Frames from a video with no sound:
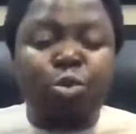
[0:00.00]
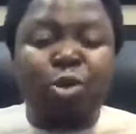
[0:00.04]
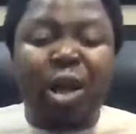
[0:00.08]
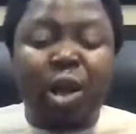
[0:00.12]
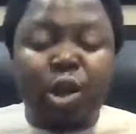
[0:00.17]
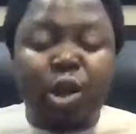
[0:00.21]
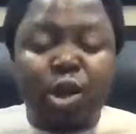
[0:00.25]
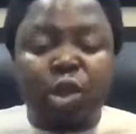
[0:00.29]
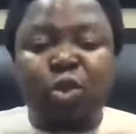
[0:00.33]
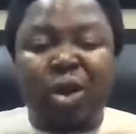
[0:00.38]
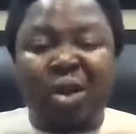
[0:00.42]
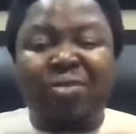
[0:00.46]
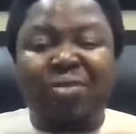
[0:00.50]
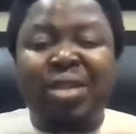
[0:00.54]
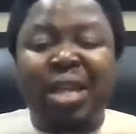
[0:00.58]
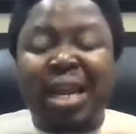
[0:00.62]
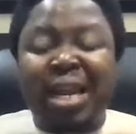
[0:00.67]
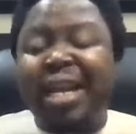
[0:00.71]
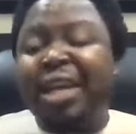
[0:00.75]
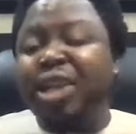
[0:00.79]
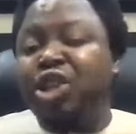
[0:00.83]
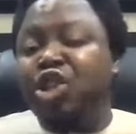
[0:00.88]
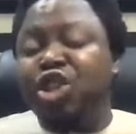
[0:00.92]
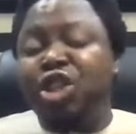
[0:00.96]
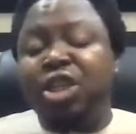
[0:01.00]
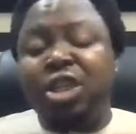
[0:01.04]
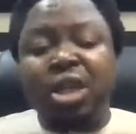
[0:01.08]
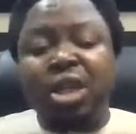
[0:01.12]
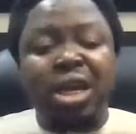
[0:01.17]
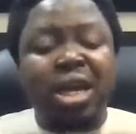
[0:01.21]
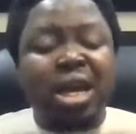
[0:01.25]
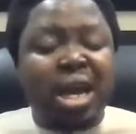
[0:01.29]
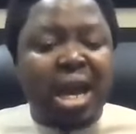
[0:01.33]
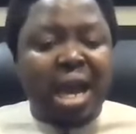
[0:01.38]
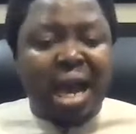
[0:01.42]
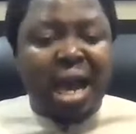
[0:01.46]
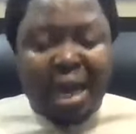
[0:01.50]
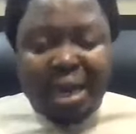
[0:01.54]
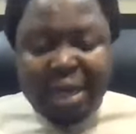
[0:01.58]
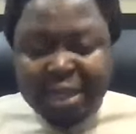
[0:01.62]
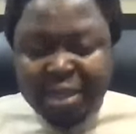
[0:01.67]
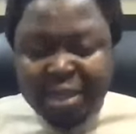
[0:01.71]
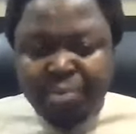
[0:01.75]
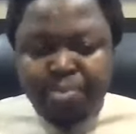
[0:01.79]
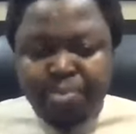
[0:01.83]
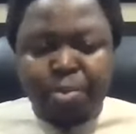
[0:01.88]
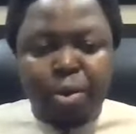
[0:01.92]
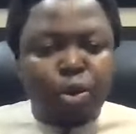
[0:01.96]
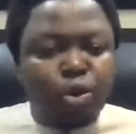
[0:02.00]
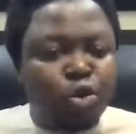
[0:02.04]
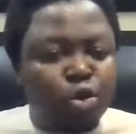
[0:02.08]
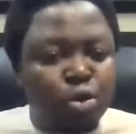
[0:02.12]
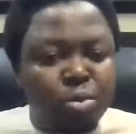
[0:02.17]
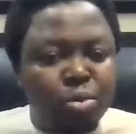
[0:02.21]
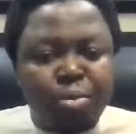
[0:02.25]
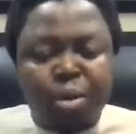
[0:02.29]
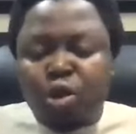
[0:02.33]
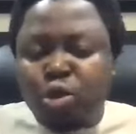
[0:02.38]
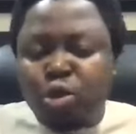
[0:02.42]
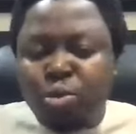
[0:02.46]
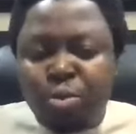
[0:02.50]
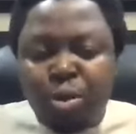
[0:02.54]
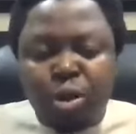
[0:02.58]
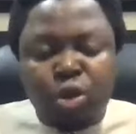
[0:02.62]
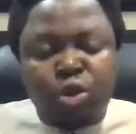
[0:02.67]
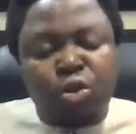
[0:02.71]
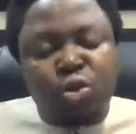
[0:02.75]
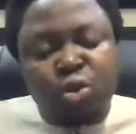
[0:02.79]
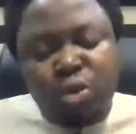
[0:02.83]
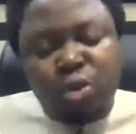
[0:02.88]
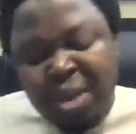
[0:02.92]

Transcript: that you need to have in that engine, and it's bottles.